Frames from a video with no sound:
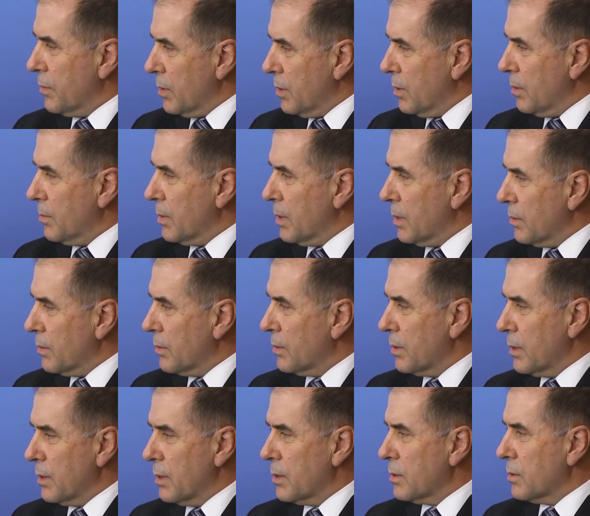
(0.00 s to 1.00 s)
for human
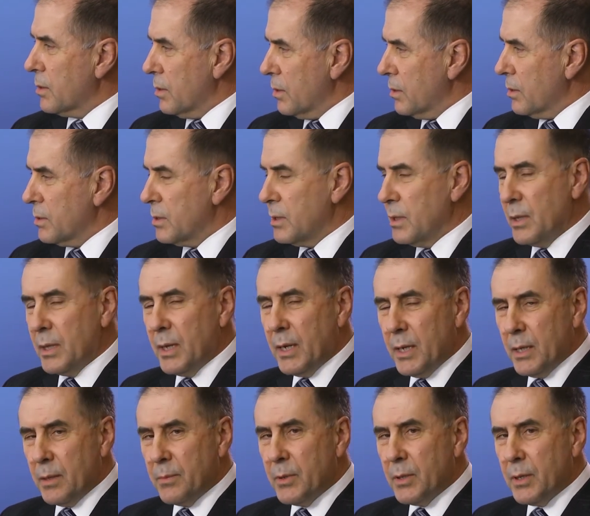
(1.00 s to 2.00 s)
health are not used in
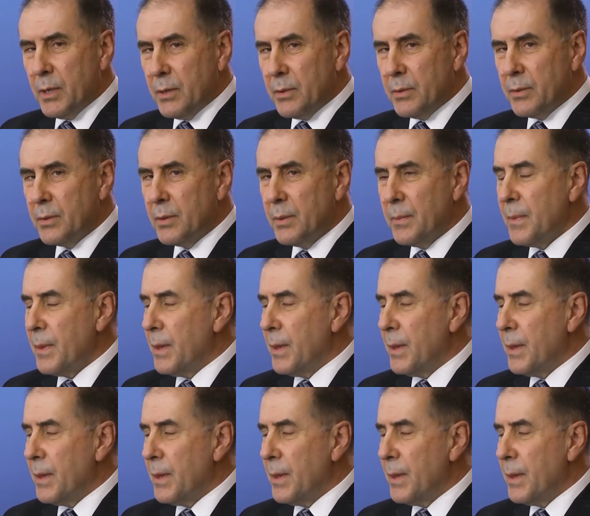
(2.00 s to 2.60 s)
animal health.